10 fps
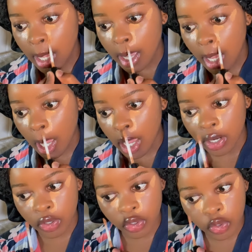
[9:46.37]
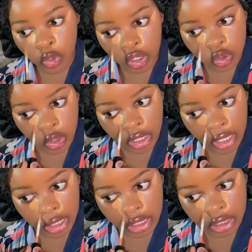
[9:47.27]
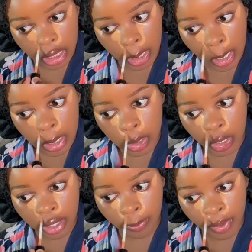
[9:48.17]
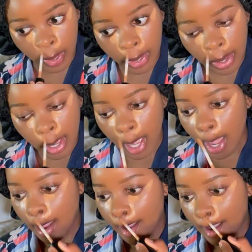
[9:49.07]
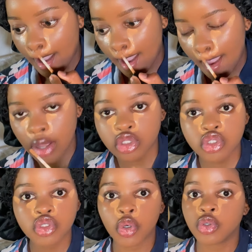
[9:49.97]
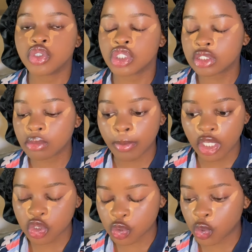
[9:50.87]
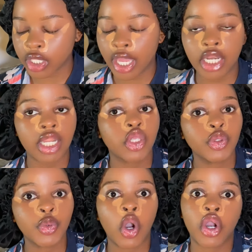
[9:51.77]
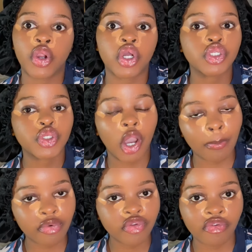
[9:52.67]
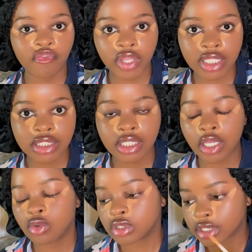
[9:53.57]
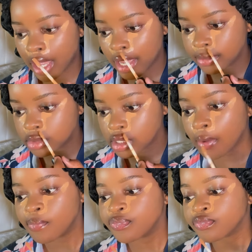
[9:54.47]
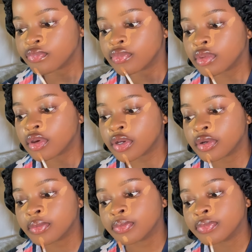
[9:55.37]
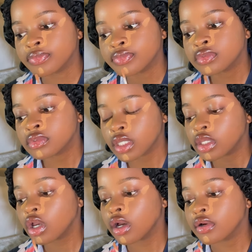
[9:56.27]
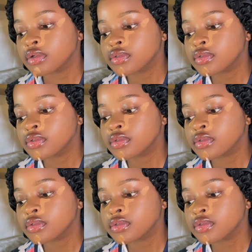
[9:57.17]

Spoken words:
and not doing anything. You get me? So just make sure that you are on top of your feet at all times. Yeah,